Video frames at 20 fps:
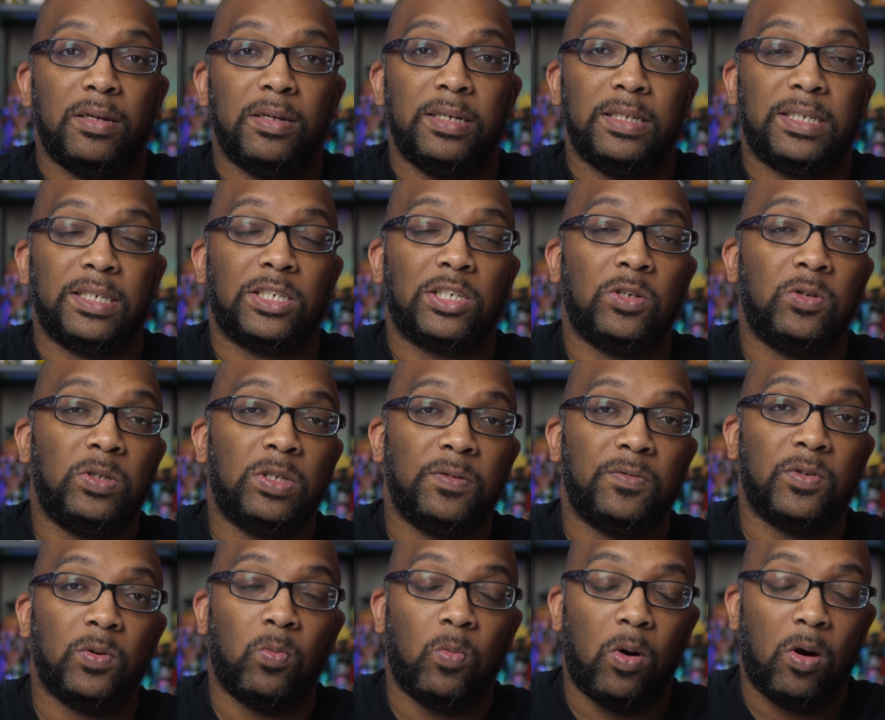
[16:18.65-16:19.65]
It's
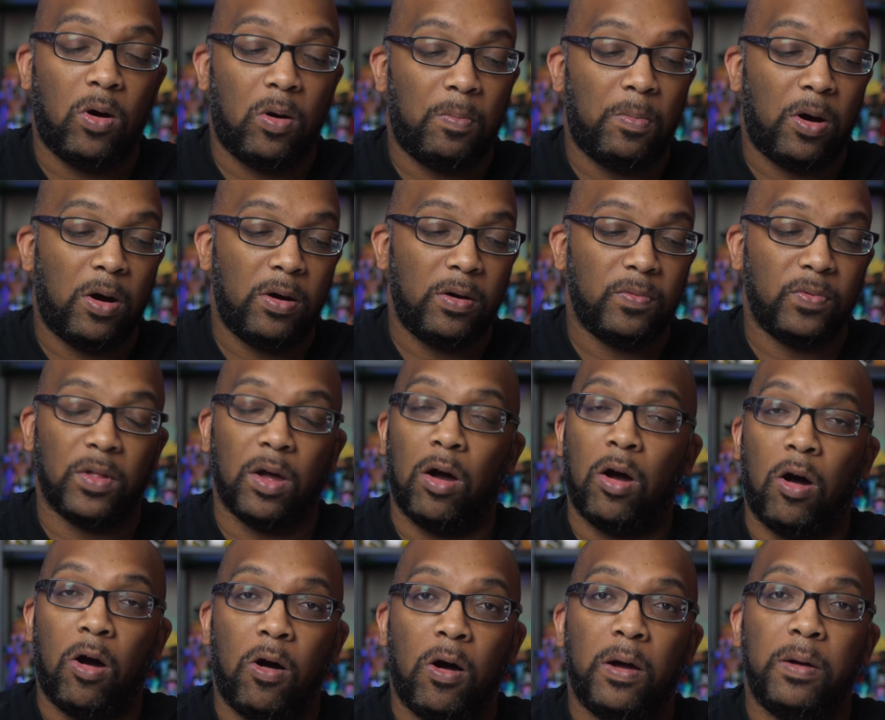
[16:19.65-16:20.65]
exclusive to Walmart, the
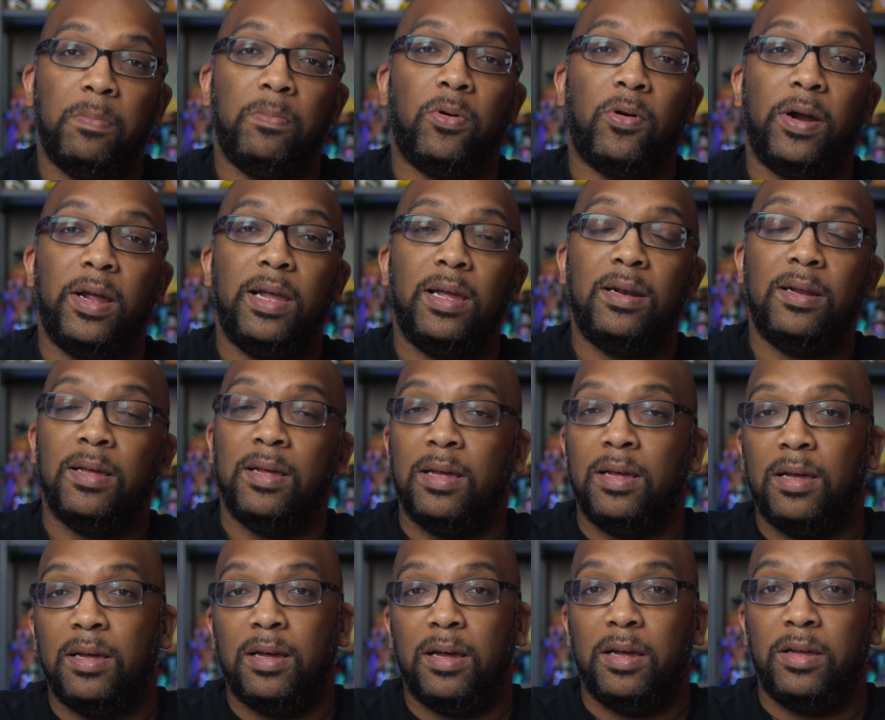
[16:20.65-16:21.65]
Onn brand,
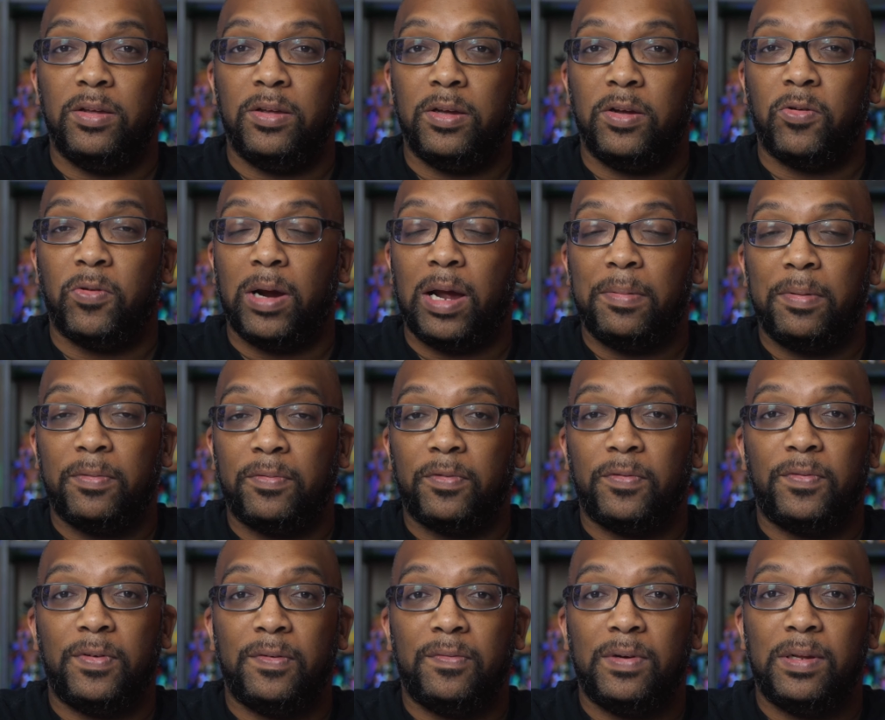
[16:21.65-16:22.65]
and you can grab it
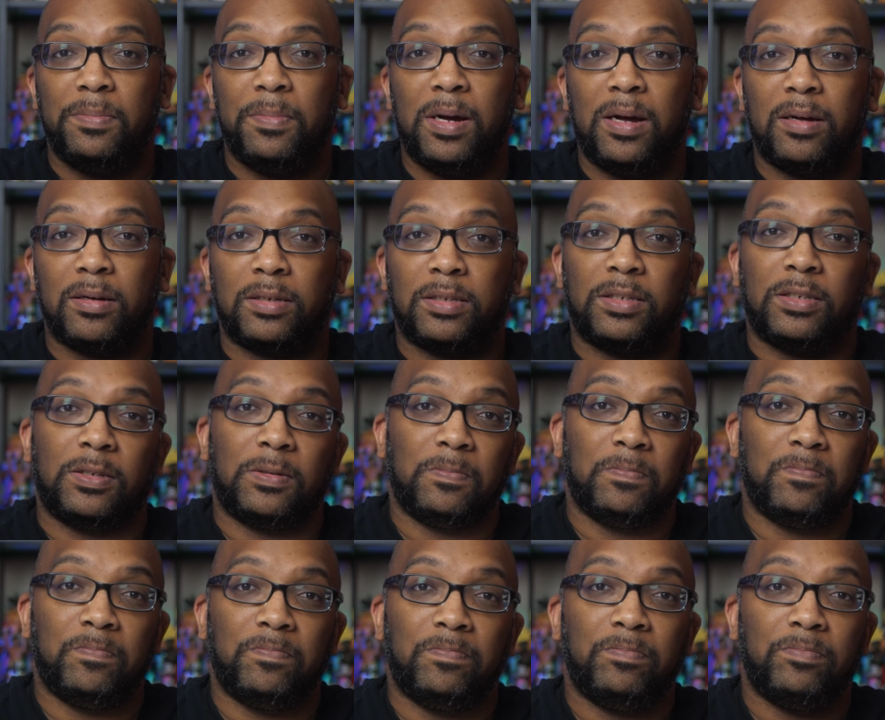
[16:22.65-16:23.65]
for $50.
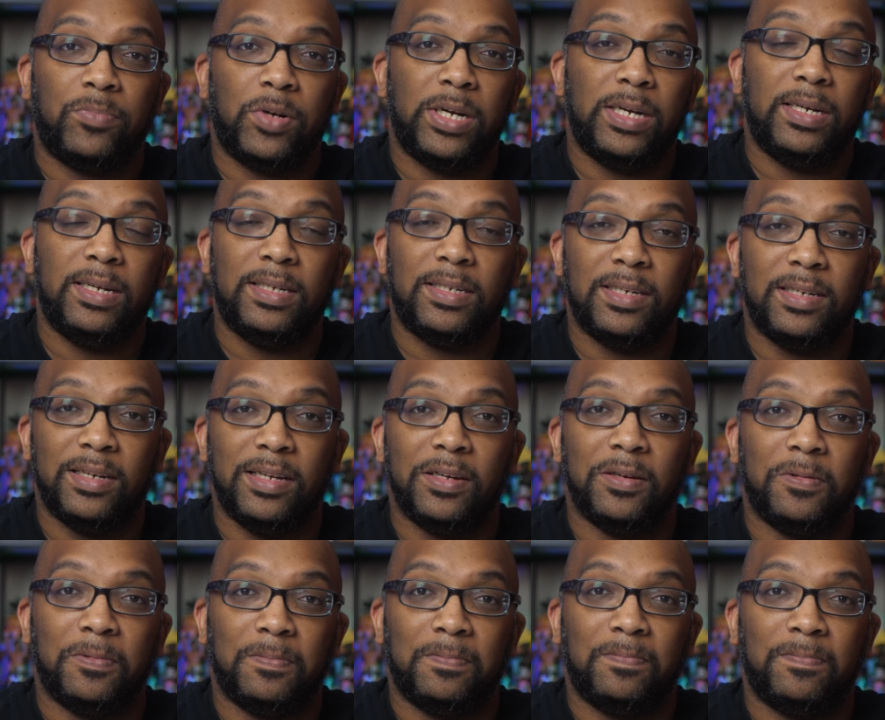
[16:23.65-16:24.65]
Pretty decent
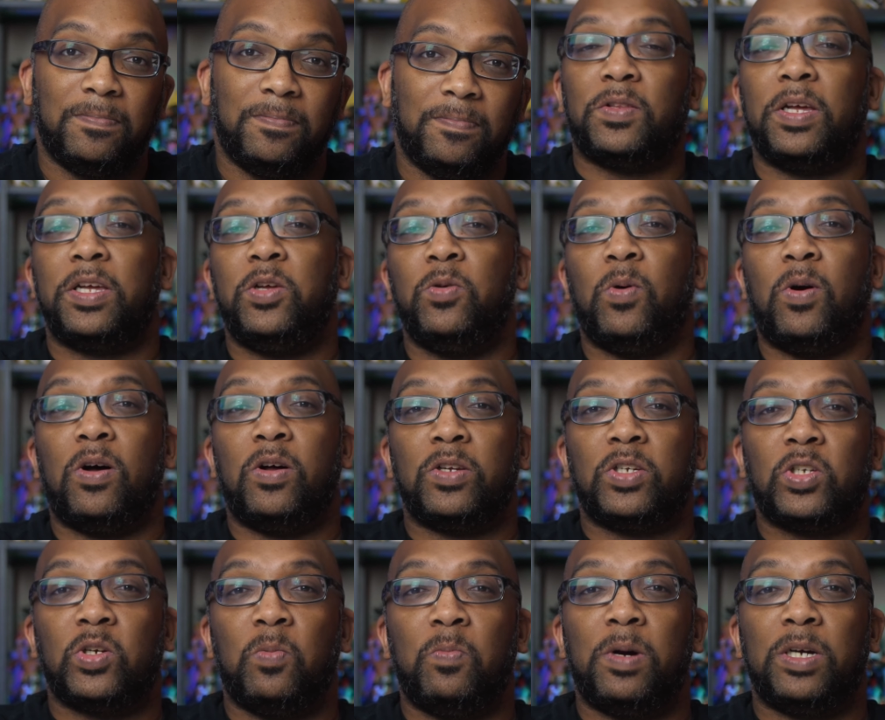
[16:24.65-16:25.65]
deal. So thank you
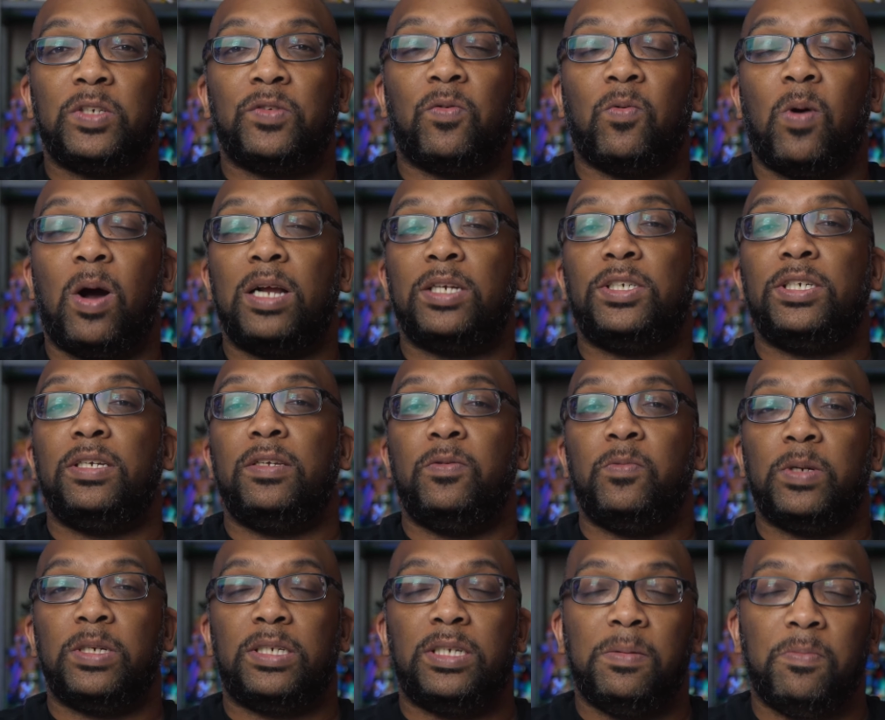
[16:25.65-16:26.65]
all so much for watching.
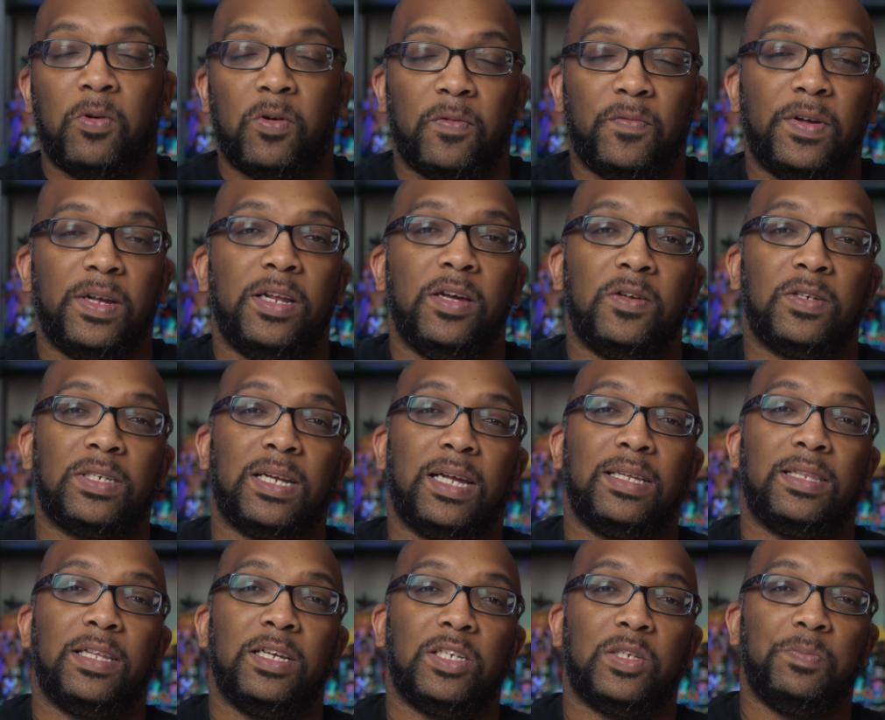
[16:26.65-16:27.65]
You want to see more videos
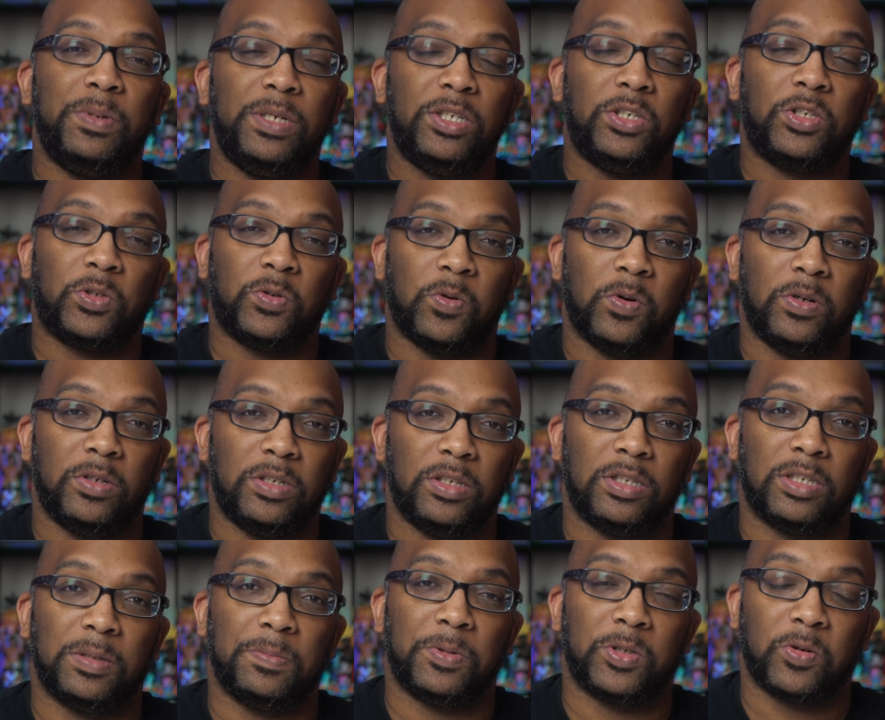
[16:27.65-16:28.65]
like this, be sure
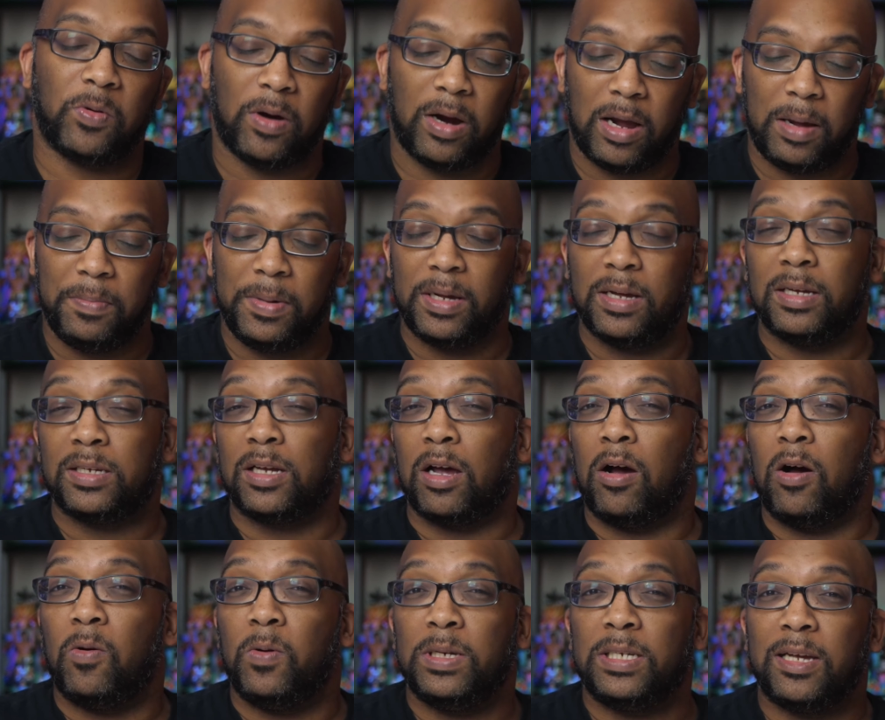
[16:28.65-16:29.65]
to subscribe because I
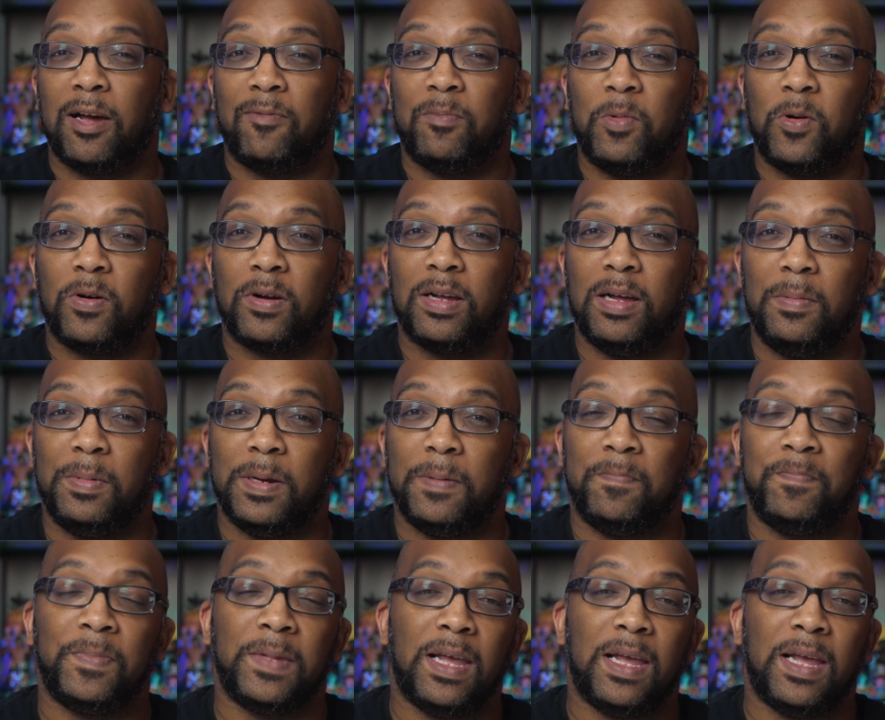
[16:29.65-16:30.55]
always have more coming.